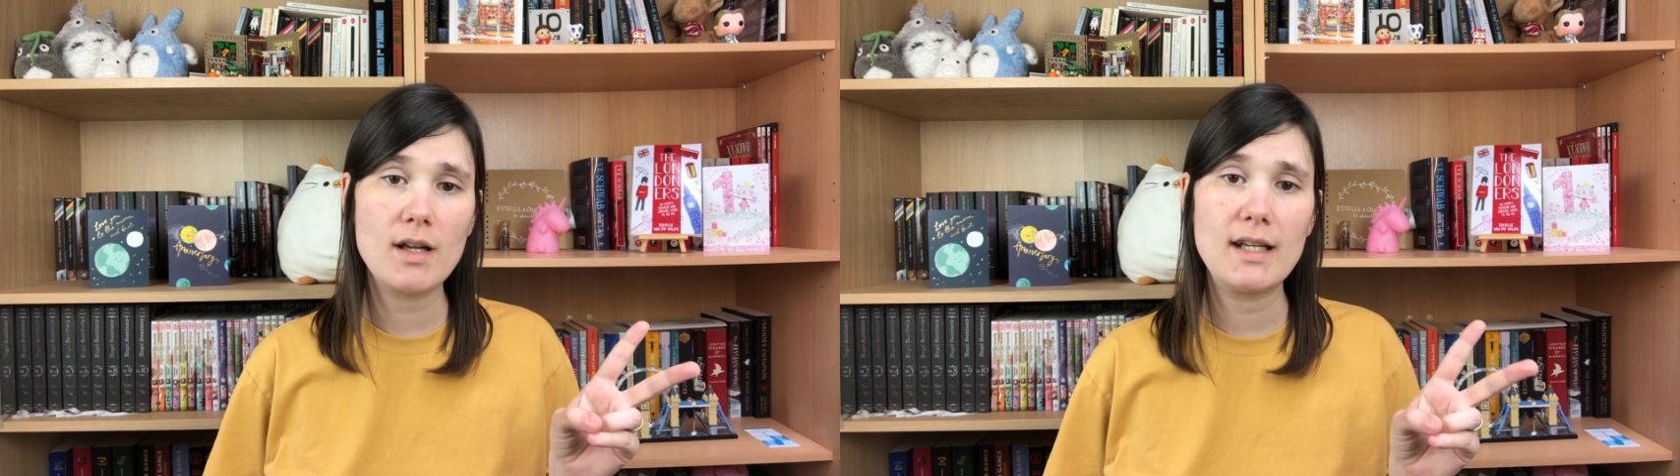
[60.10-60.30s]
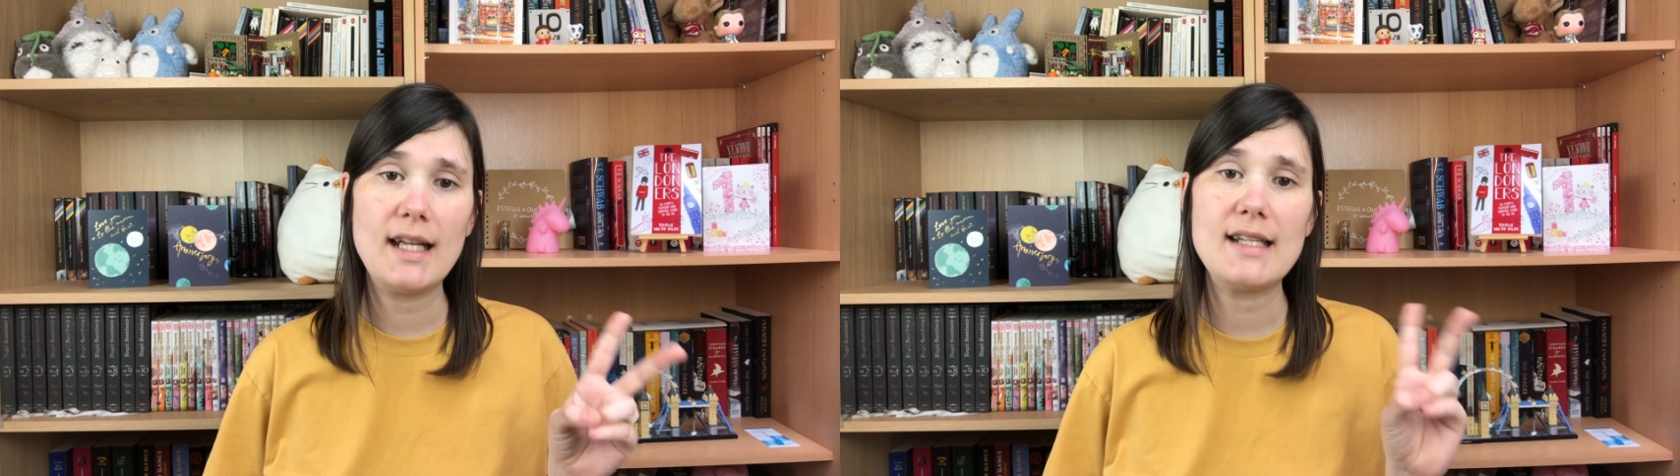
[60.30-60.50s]

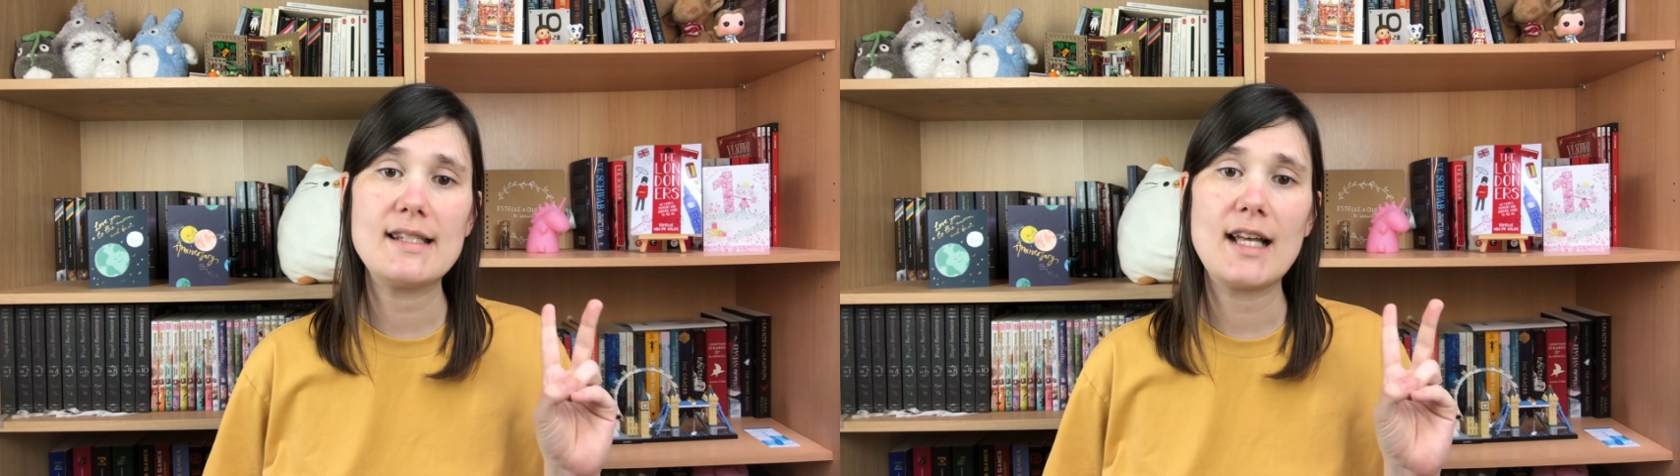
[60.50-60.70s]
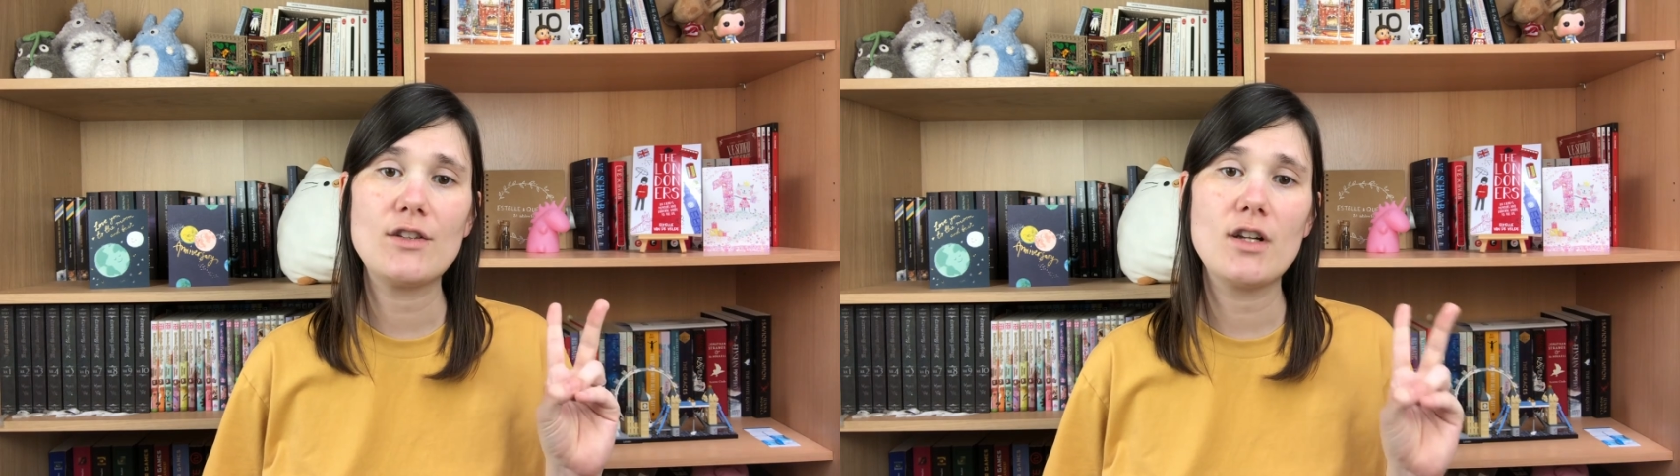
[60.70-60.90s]
one
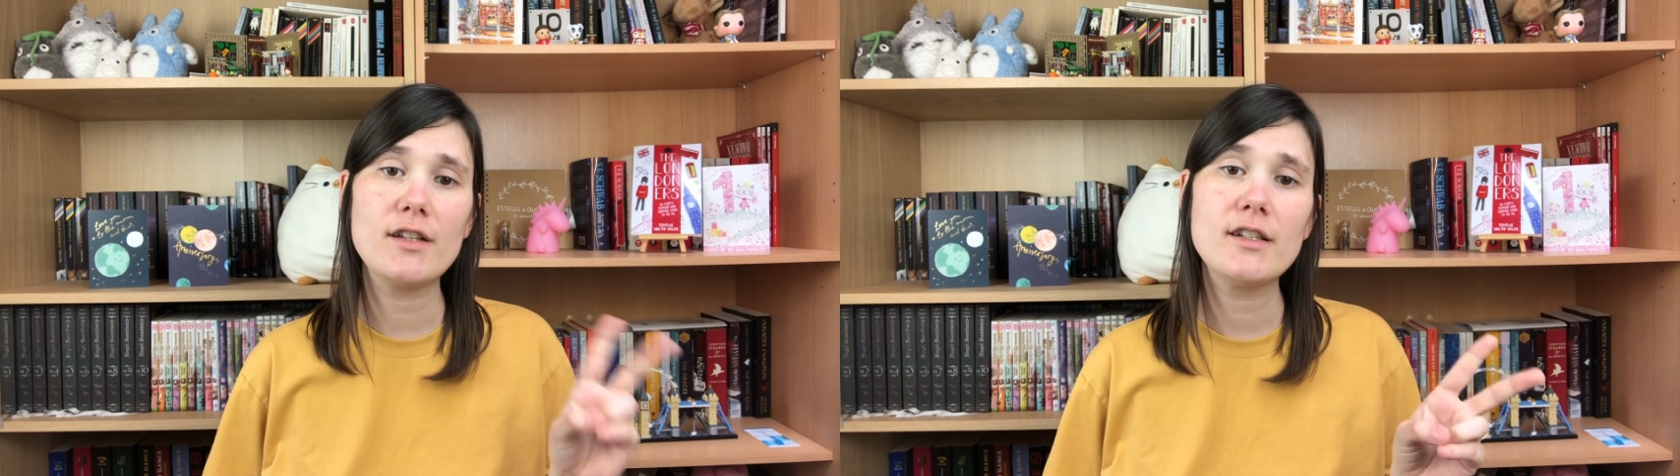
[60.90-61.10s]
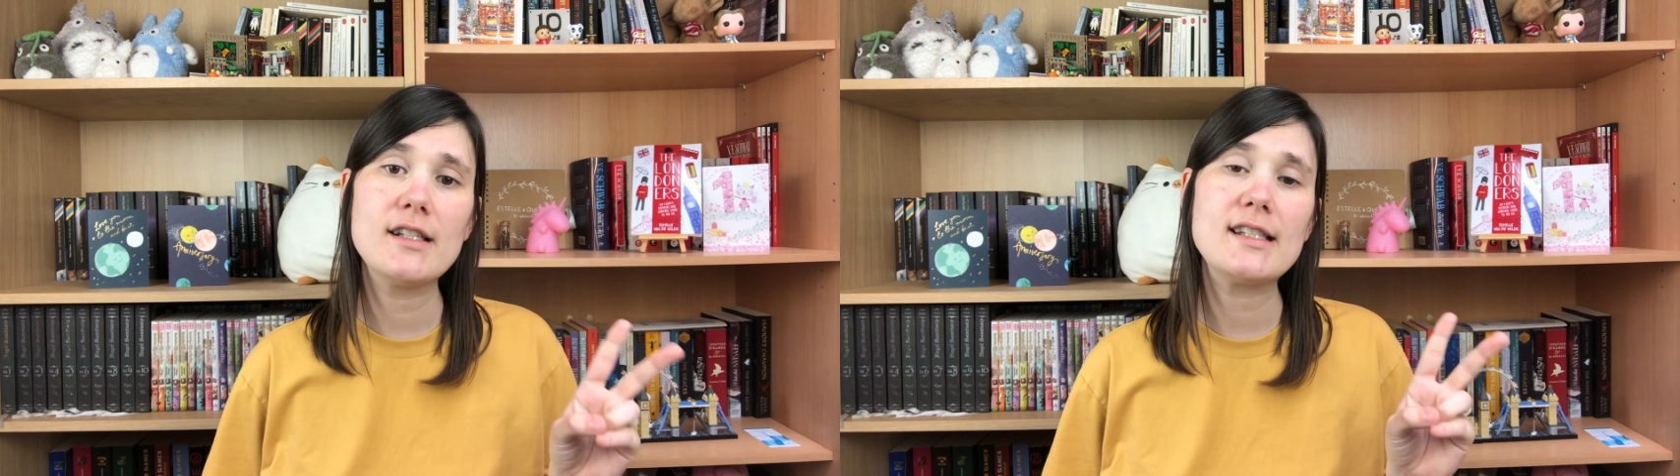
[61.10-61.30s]
is that The
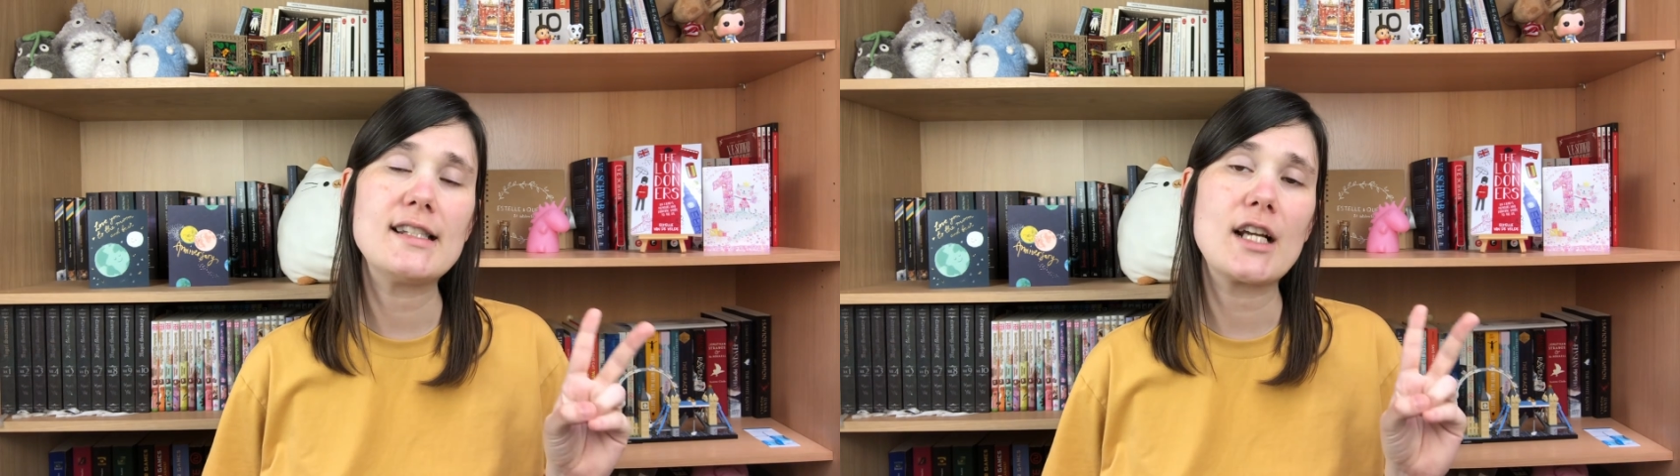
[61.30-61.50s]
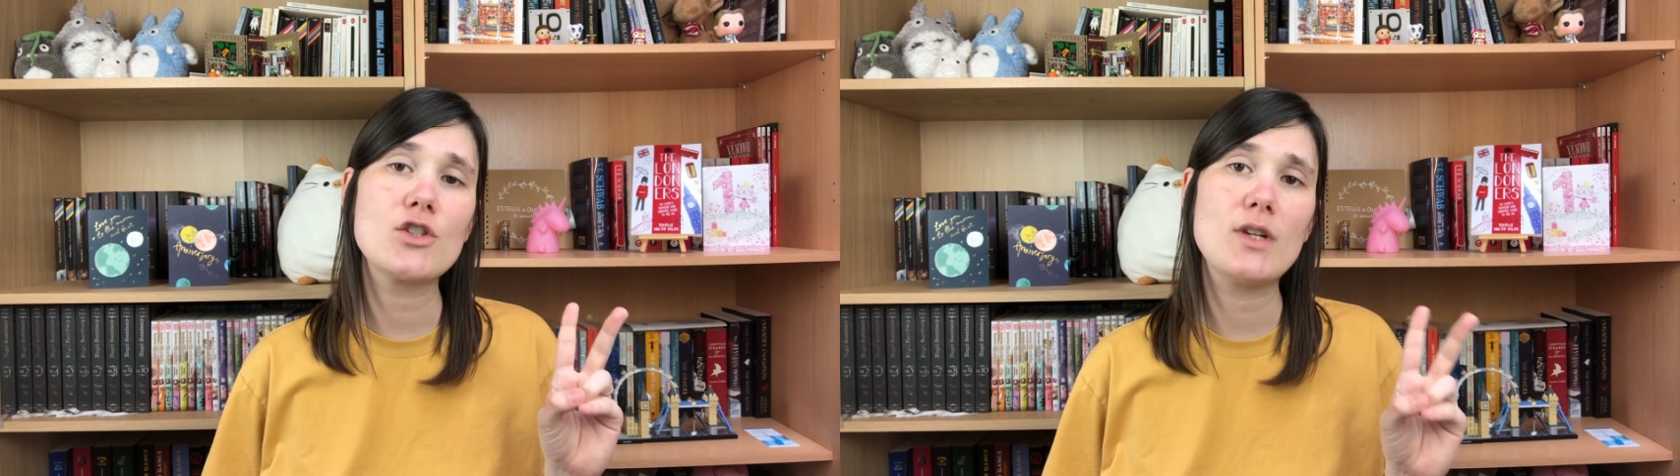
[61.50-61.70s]
Londoner's
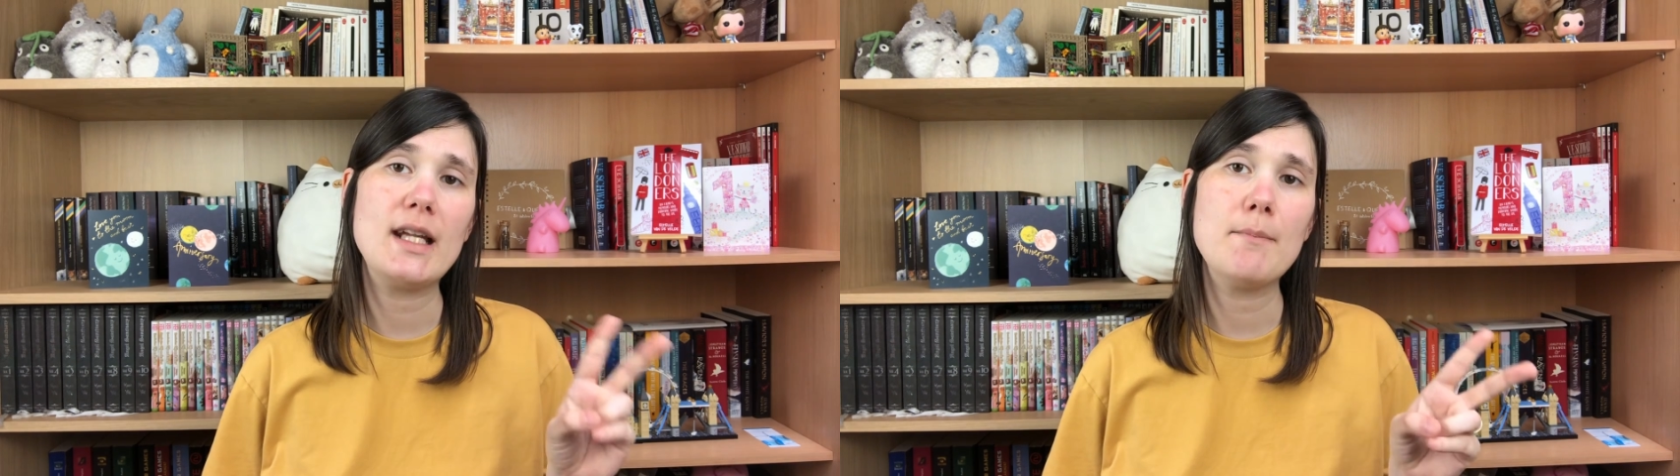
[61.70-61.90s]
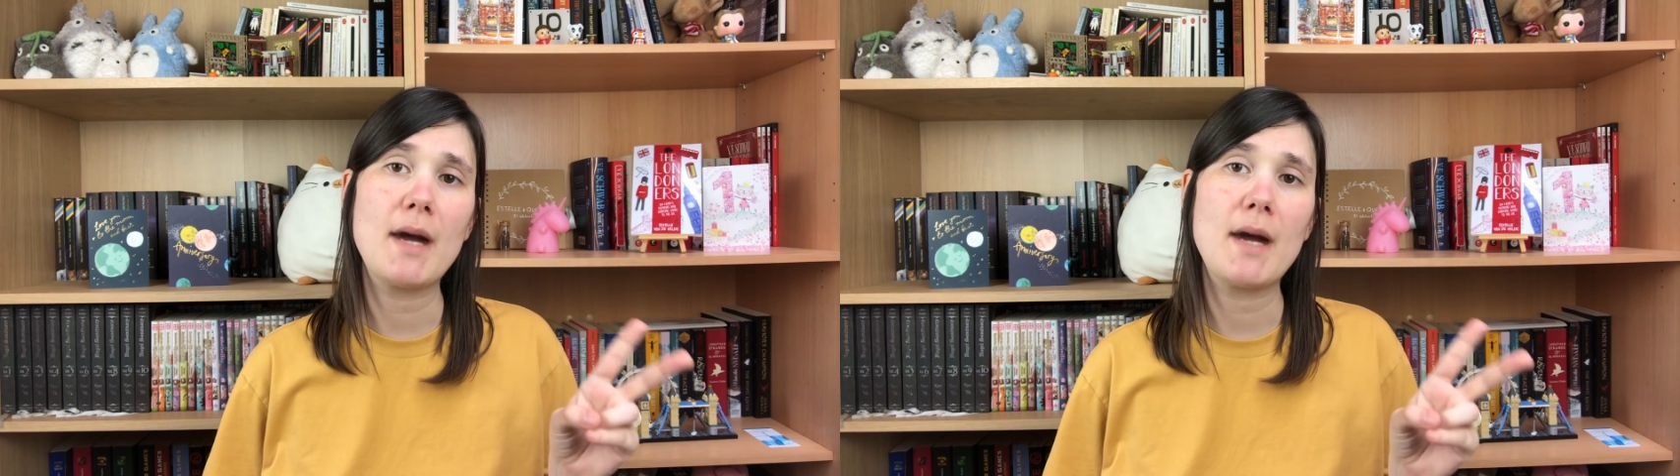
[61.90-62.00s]
is actually